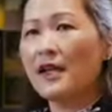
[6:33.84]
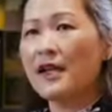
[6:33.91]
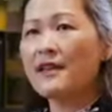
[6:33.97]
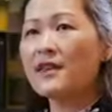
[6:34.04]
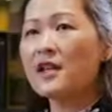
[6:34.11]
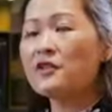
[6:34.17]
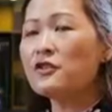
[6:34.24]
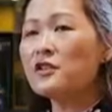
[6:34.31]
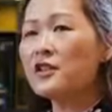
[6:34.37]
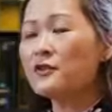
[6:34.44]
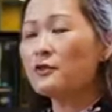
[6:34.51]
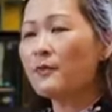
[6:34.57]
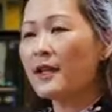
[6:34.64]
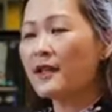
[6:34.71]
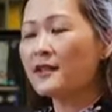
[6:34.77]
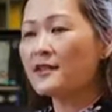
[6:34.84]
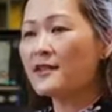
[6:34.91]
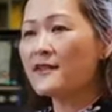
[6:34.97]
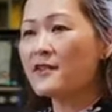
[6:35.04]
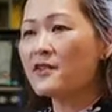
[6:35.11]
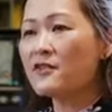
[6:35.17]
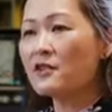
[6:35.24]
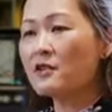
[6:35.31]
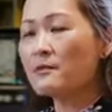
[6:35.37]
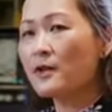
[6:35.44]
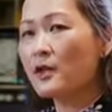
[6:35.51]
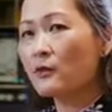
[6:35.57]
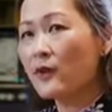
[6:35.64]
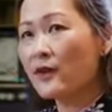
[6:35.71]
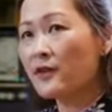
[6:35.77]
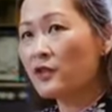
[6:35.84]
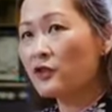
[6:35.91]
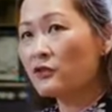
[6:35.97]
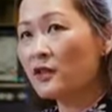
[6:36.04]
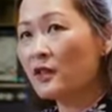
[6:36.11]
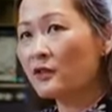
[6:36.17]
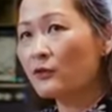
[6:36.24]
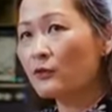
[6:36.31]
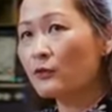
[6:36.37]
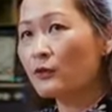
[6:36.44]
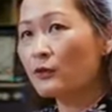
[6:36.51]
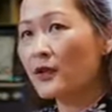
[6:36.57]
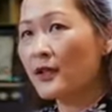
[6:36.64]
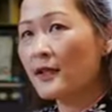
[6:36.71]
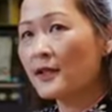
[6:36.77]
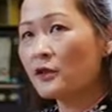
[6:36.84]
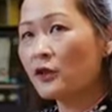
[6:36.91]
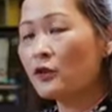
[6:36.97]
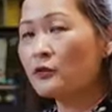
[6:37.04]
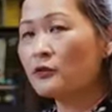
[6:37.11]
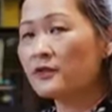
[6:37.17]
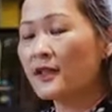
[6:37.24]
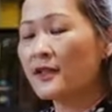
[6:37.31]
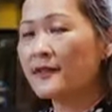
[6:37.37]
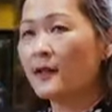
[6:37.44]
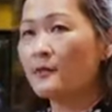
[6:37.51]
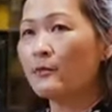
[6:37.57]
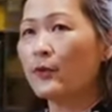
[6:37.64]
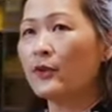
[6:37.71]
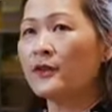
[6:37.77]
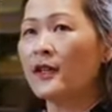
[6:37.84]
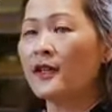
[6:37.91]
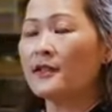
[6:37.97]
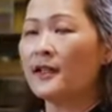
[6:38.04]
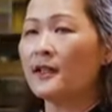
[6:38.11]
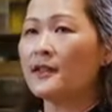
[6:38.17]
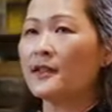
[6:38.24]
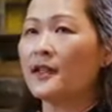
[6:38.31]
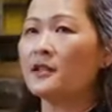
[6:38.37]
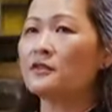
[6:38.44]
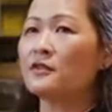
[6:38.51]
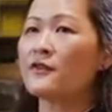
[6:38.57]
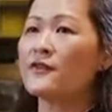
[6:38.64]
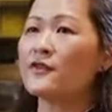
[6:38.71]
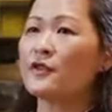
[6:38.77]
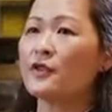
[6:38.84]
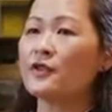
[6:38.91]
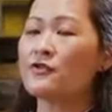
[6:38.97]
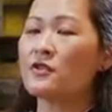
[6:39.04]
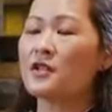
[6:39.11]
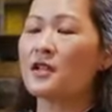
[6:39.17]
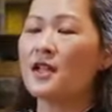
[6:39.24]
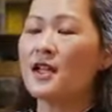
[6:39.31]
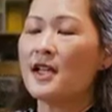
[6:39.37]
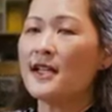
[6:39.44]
And then you need to make a decision about whether you need to include a tamponade at the end of surgery.